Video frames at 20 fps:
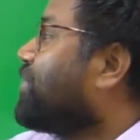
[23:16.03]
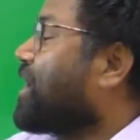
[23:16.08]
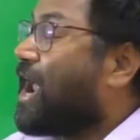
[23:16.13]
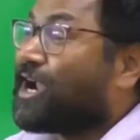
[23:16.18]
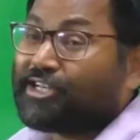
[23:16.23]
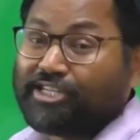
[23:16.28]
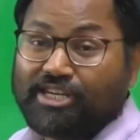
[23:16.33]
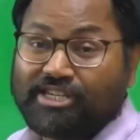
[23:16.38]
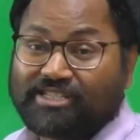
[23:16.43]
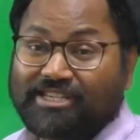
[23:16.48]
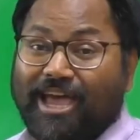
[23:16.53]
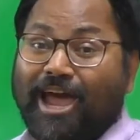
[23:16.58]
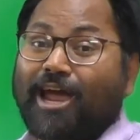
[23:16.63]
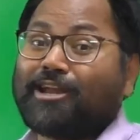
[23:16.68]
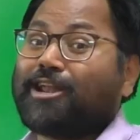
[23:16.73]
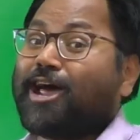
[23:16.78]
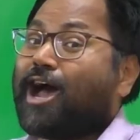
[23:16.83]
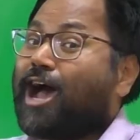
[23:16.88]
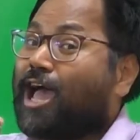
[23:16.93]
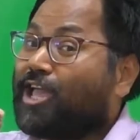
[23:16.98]
practice,
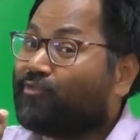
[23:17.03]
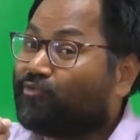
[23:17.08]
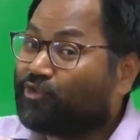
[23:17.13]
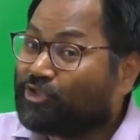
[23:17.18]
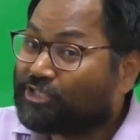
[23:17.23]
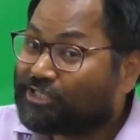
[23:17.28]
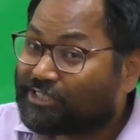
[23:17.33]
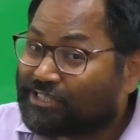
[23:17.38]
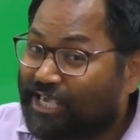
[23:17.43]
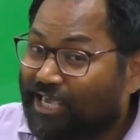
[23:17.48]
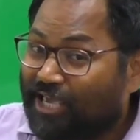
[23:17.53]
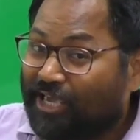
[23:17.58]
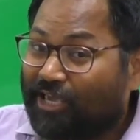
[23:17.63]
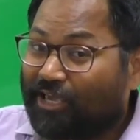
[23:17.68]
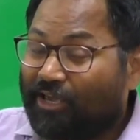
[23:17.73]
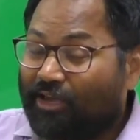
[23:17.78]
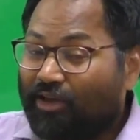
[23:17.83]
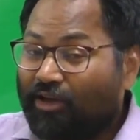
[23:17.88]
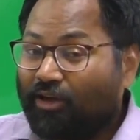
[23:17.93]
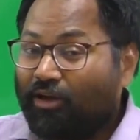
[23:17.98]
and I would
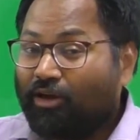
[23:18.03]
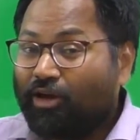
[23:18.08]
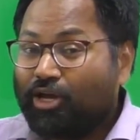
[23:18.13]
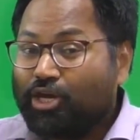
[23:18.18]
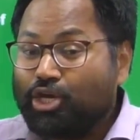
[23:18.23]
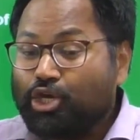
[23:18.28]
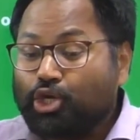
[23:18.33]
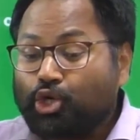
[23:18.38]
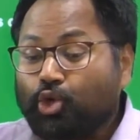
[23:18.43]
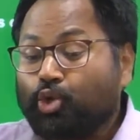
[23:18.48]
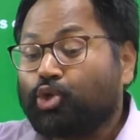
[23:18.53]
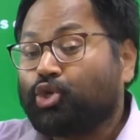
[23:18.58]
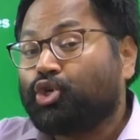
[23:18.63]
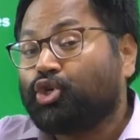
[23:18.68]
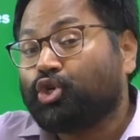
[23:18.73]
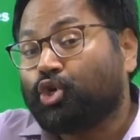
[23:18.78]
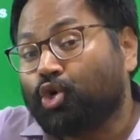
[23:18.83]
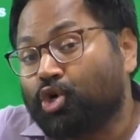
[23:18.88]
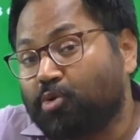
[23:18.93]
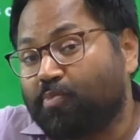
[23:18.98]
say you
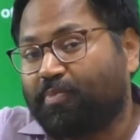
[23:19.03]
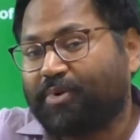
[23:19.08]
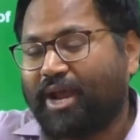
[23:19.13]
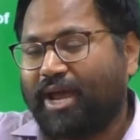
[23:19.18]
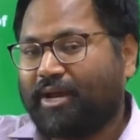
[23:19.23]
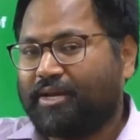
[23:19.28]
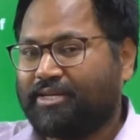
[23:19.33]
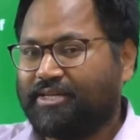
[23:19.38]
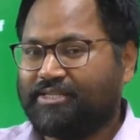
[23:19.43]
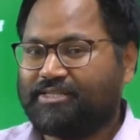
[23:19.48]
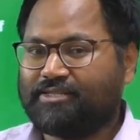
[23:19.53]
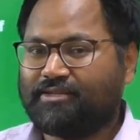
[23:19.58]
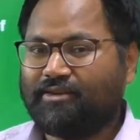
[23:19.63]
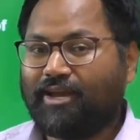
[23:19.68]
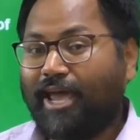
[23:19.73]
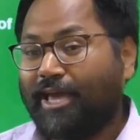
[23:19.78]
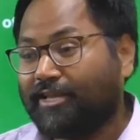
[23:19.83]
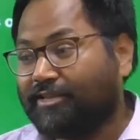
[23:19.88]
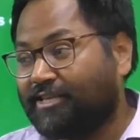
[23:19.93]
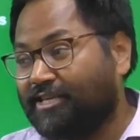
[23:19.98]
should practice
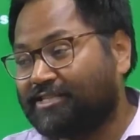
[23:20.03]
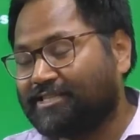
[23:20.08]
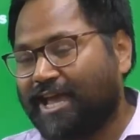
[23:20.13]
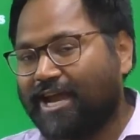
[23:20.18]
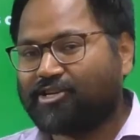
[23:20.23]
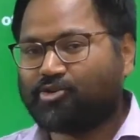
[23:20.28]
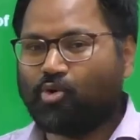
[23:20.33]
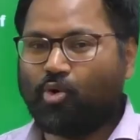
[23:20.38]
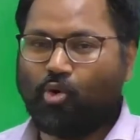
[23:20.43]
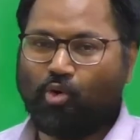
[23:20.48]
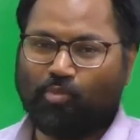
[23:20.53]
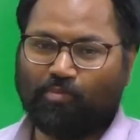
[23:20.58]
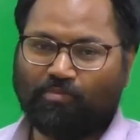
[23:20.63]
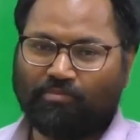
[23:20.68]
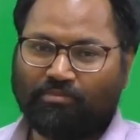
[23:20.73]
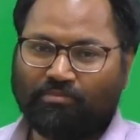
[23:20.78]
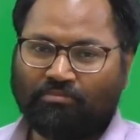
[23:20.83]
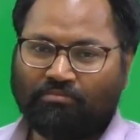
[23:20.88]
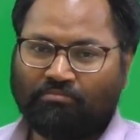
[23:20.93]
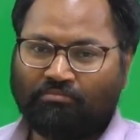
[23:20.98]
like this at home.
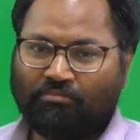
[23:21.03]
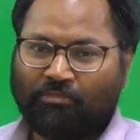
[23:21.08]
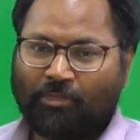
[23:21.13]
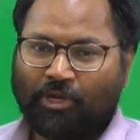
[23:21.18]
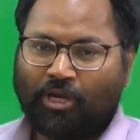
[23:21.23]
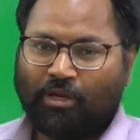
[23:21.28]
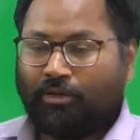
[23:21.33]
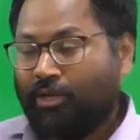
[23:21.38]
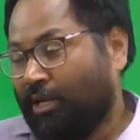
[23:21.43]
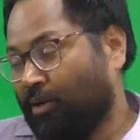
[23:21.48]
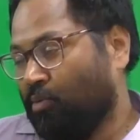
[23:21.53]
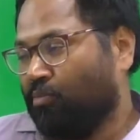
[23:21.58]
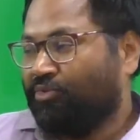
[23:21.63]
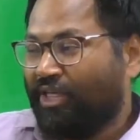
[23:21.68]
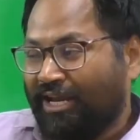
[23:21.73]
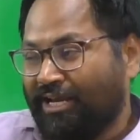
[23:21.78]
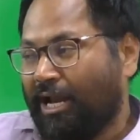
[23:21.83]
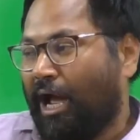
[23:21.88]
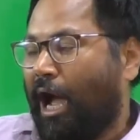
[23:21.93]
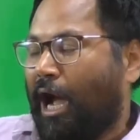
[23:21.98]

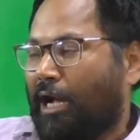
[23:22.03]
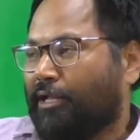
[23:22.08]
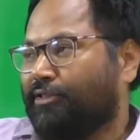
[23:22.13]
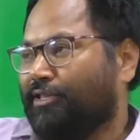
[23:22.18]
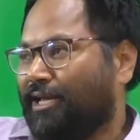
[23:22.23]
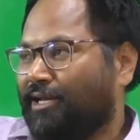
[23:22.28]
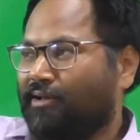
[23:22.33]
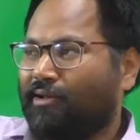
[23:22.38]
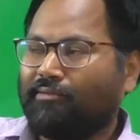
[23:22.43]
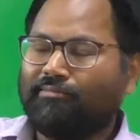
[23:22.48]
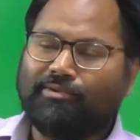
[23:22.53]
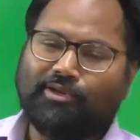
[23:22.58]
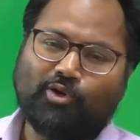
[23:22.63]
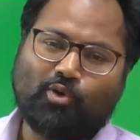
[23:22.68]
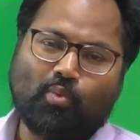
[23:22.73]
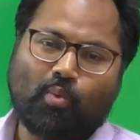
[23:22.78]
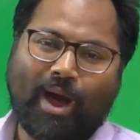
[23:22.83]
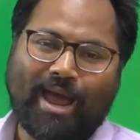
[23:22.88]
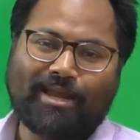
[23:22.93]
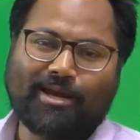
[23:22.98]
Then
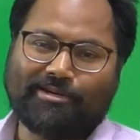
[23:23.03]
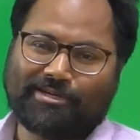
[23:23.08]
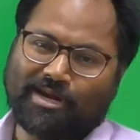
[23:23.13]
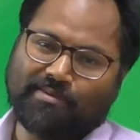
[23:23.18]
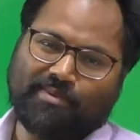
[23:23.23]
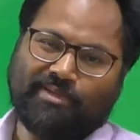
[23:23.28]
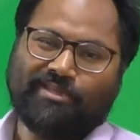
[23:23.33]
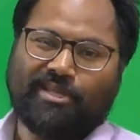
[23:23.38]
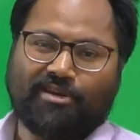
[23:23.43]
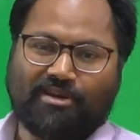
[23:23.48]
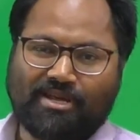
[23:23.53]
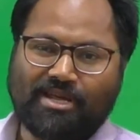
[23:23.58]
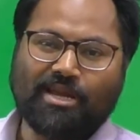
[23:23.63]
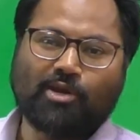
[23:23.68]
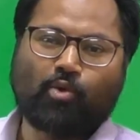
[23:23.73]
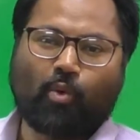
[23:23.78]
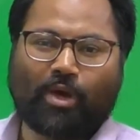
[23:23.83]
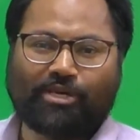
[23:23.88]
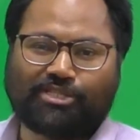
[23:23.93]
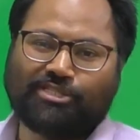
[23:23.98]
while attempting the real
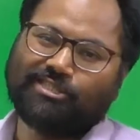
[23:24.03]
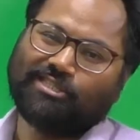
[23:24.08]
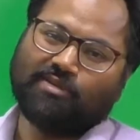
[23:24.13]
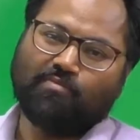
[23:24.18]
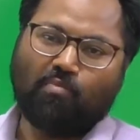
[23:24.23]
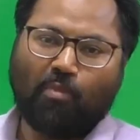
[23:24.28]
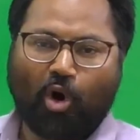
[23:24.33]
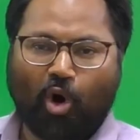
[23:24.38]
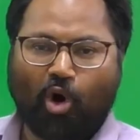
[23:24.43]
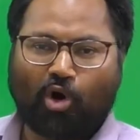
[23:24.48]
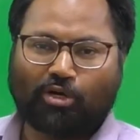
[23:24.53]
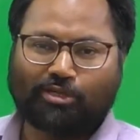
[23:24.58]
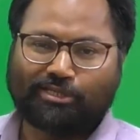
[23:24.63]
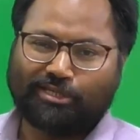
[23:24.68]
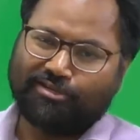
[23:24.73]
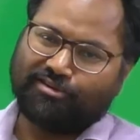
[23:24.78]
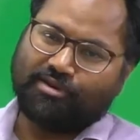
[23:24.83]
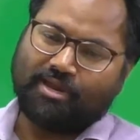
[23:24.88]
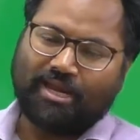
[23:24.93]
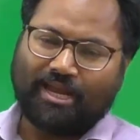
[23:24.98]
questions in mocks,
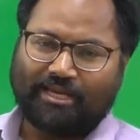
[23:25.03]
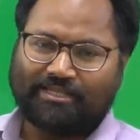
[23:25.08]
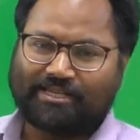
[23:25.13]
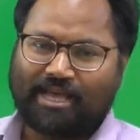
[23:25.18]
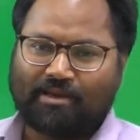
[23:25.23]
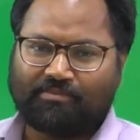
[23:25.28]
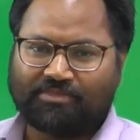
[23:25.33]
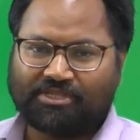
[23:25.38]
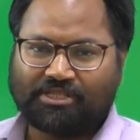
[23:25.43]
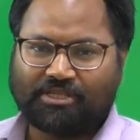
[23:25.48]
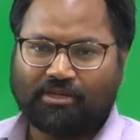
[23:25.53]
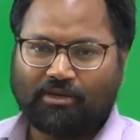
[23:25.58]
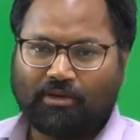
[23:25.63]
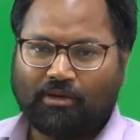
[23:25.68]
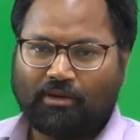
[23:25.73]
in real exams,